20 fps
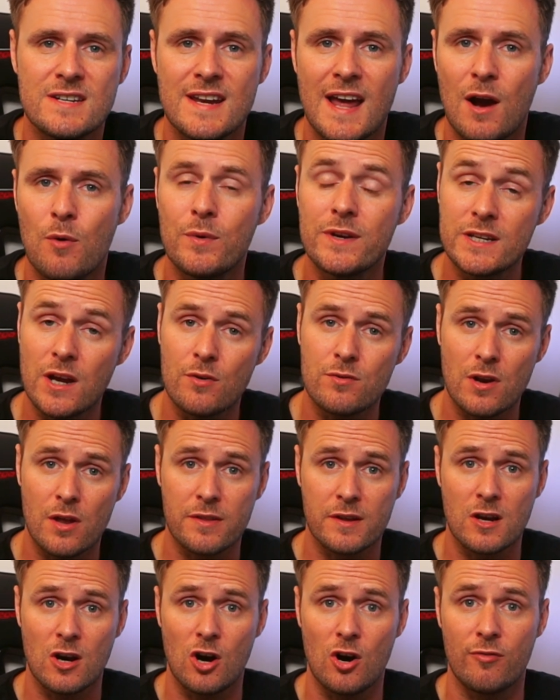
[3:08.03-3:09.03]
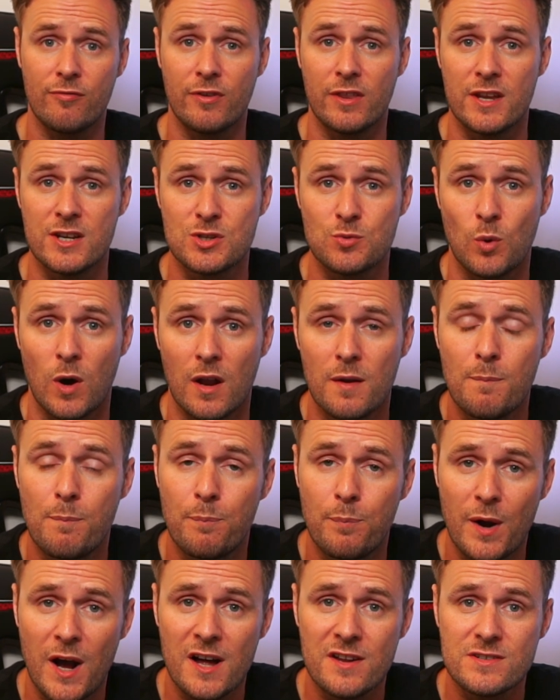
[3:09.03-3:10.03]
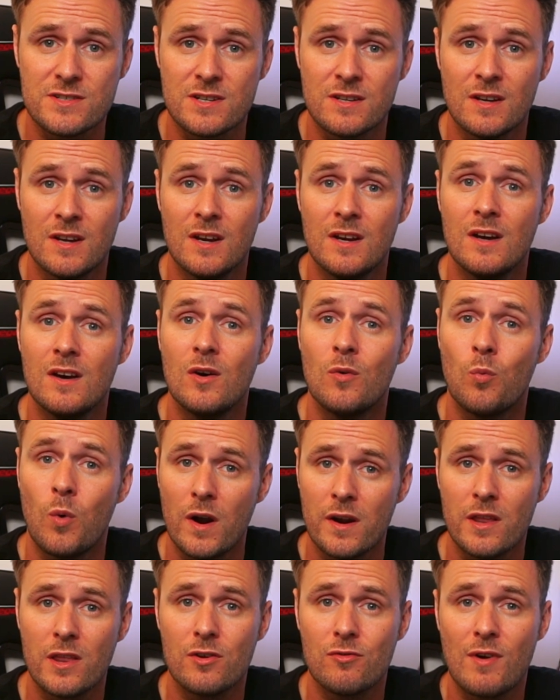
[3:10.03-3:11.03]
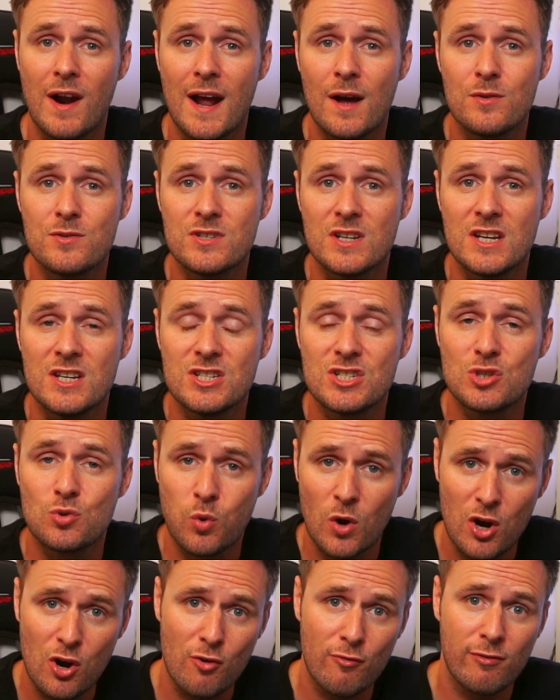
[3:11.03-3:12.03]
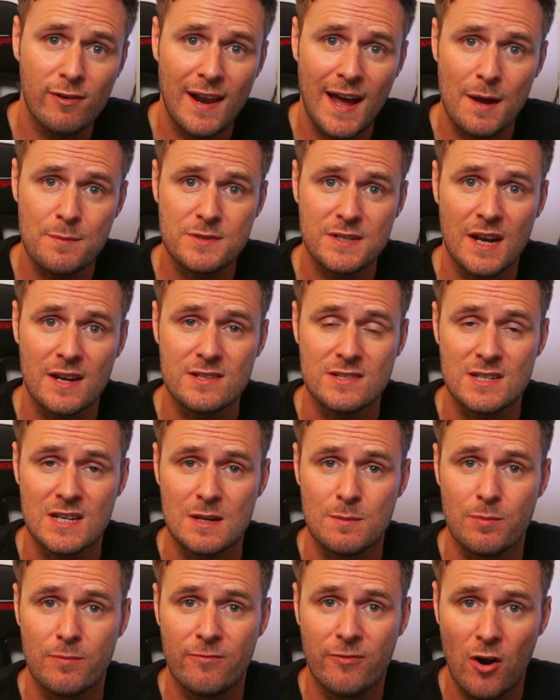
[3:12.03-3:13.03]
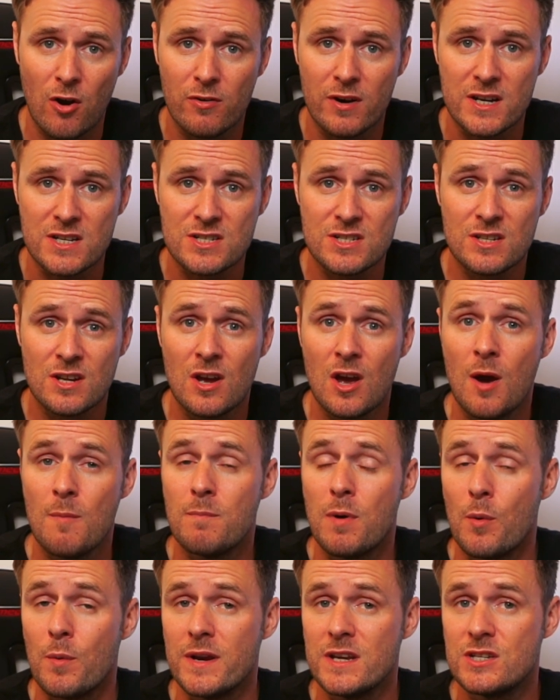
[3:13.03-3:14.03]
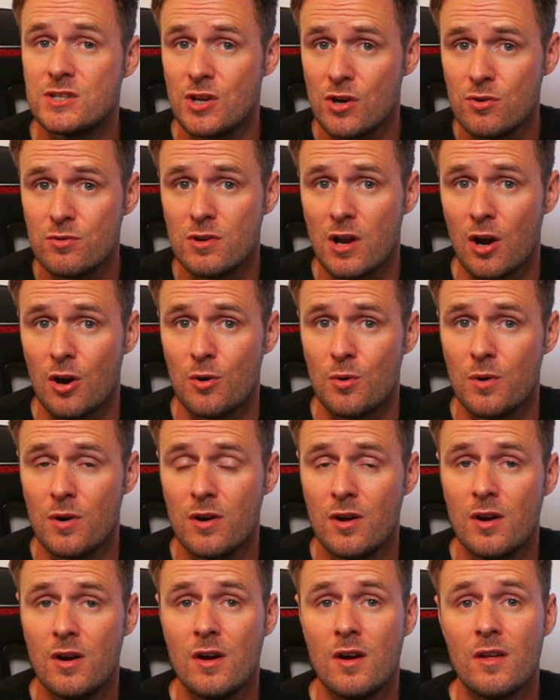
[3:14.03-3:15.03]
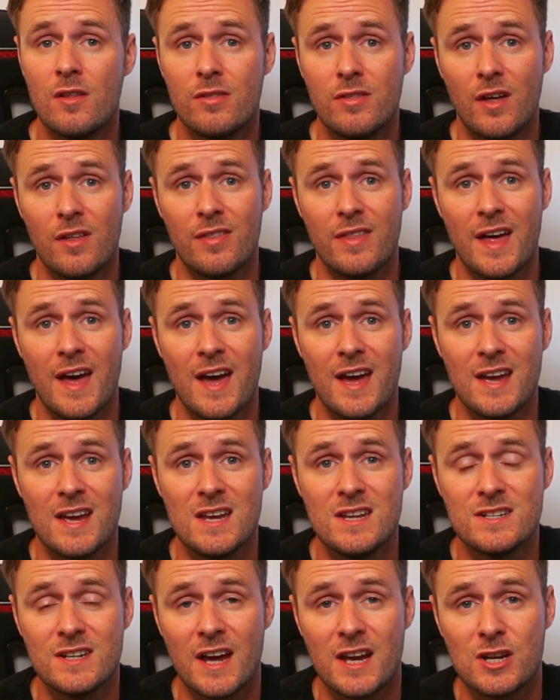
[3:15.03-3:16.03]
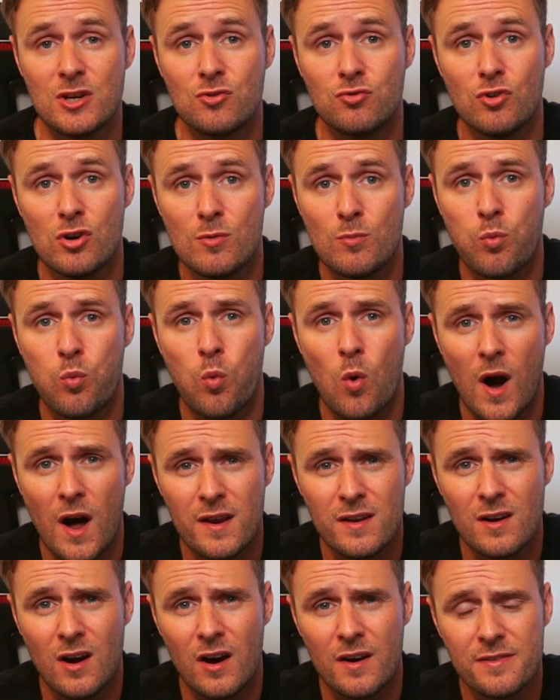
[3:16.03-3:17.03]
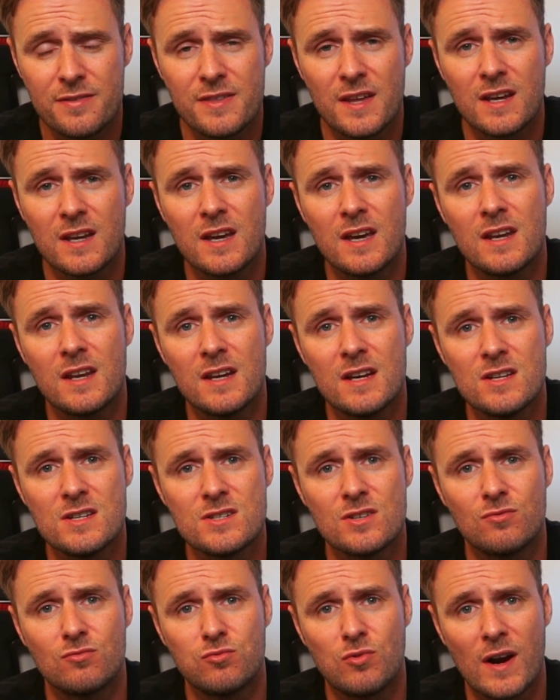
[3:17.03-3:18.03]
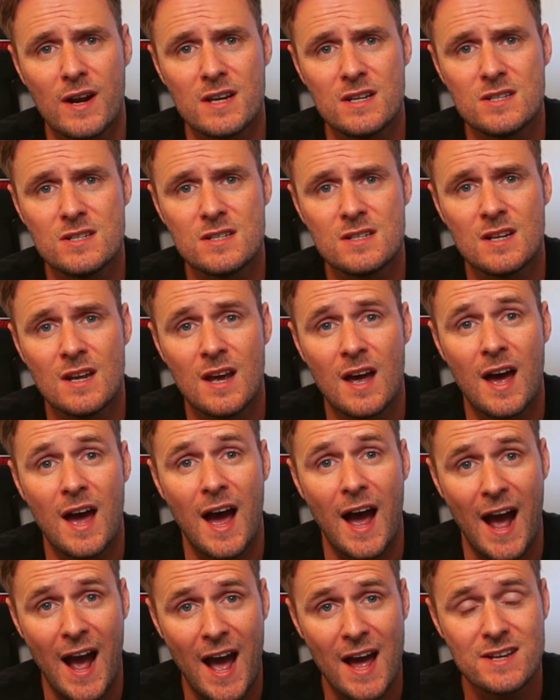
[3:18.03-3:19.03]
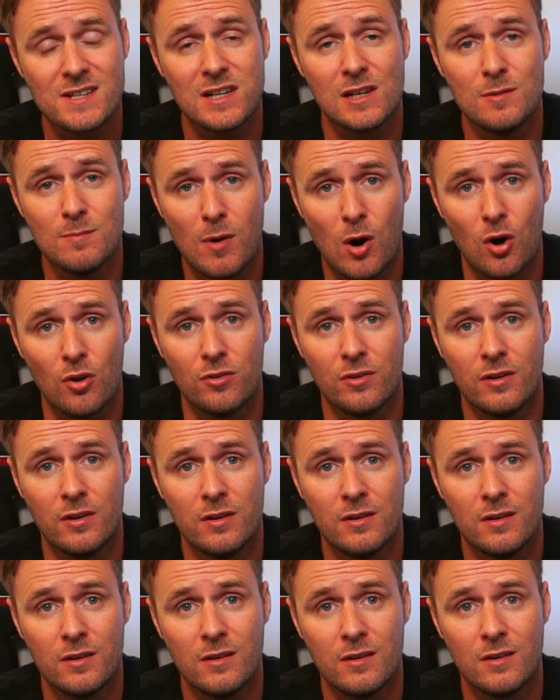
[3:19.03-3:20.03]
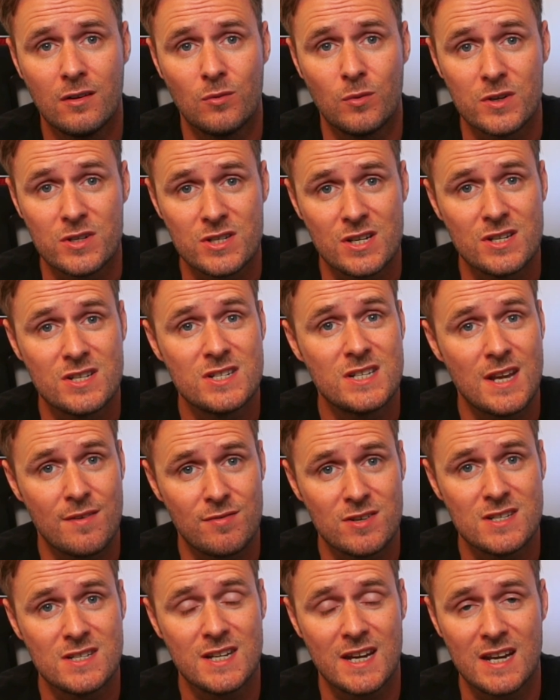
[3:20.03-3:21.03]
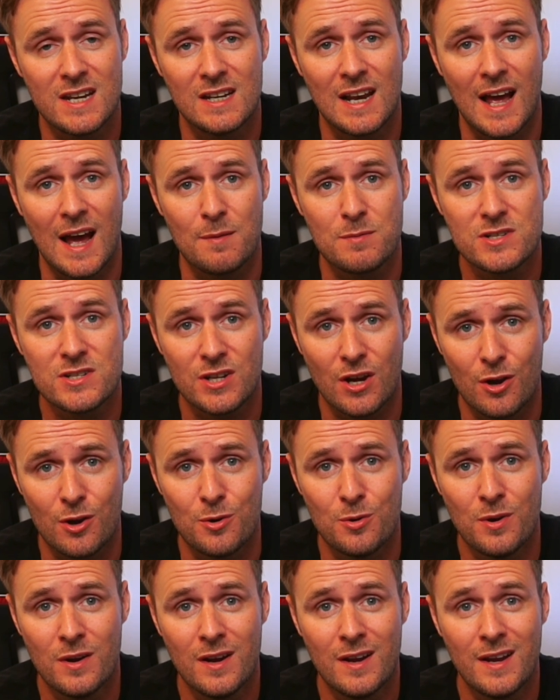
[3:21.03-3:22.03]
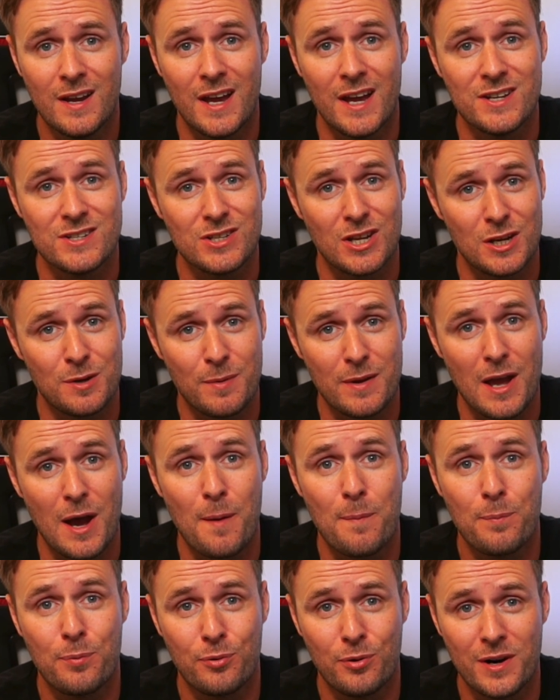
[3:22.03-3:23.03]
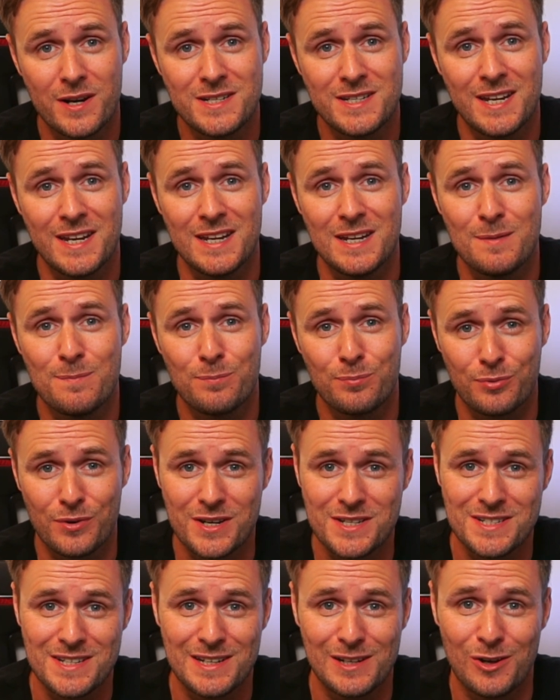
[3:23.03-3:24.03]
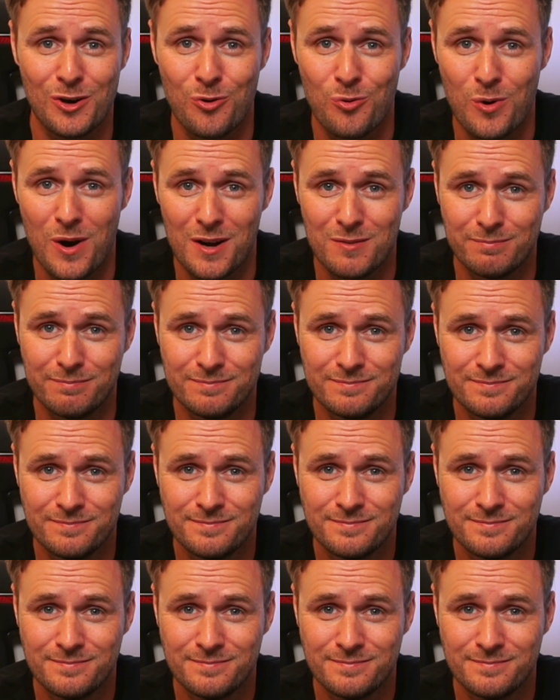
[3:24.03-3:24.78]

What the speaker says: Now, we don't know the car for this one, but one of the rounds is 12 laps at Deep Forest, but we do know that there is a Group 1, I think it is, race at Le Mans, which is 17 laps. So it's going to be a pretty long one.